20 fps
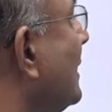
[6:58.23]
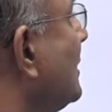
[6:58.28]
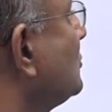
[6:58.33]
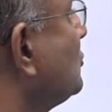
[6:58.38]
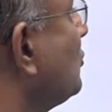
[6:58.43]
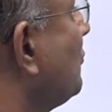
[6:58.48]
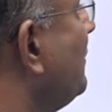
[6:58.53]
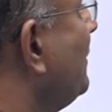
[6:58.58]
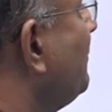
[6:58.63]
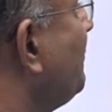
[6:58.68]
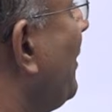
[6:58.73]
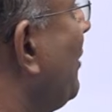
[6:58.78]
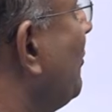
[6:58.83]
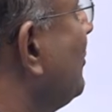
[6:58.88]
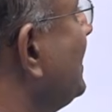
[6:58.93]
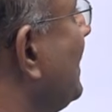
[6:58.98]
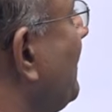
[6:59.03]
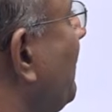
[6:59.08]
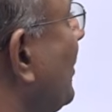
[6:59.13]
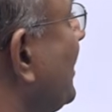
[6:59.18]
So we
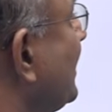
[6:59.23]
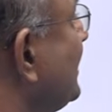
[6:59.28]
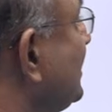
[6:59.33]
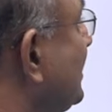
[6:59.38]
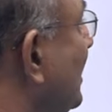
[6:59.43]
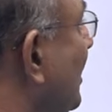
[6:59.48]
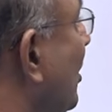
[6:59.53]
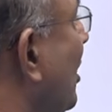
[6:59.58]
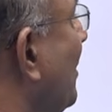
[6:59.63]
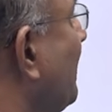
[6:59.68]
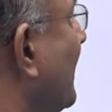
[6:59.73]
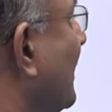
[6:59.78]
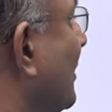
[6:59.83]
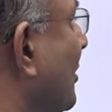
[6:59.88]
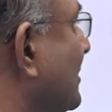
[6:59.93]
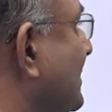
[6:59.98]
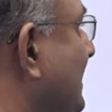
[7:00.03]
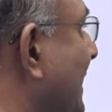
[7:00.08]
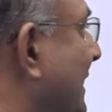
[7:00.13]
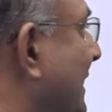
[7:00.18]
found the potential drop across the